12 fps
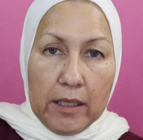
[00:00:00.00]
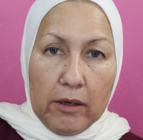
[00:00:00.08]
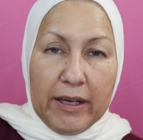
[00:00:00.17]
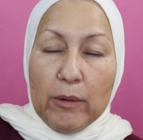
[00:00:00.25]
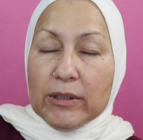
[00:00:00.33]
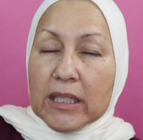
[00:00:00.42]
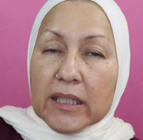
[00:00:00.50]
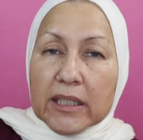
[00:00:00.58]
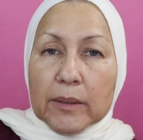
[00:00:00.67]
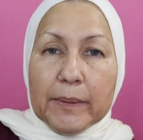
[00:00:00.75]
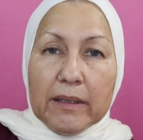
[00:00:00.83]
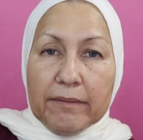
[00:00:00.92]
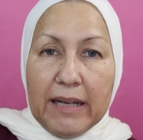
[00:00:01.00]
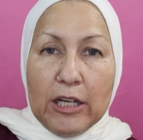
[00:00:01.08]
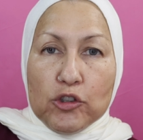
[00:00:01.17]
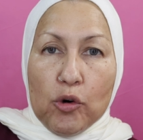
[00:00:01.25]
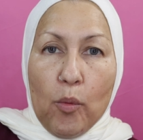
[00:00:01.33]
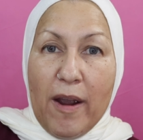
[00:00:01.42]
Okay, with a little bit of
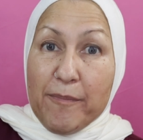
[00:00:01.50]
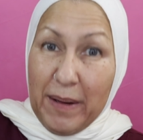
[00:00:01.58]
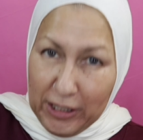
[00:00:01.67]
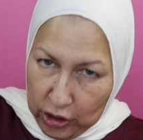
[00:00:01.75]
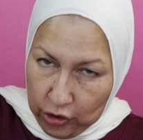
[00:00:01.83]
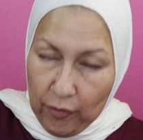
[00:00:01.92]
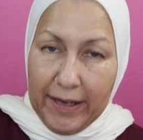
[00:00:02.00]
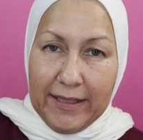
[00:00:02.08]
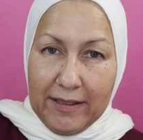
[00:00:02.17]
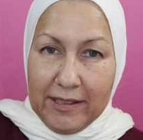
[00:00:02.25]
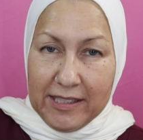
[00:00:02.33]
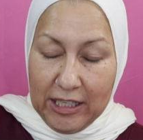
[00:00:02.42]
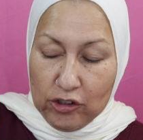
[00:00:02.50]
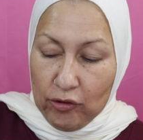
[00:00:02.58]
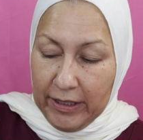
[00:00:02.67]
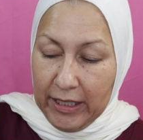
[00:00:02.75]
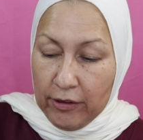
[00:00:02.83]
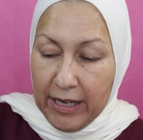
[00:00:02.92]
natural wave, but straight,
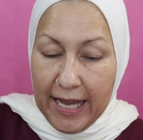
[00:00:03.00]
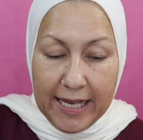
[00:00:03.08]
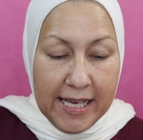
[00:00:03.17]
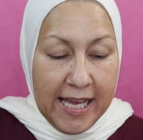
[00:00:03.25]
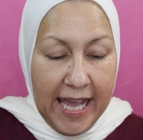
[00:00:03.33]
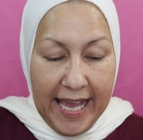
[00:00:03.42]
essentially, okay?